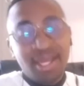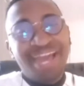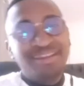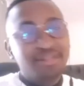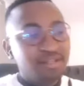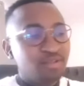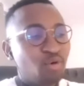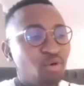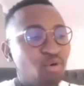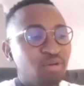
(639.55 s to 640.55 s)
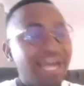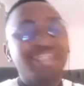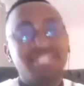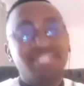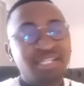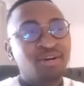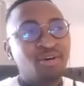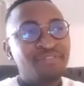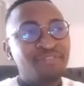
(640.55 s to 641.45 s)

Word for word: And the whole idea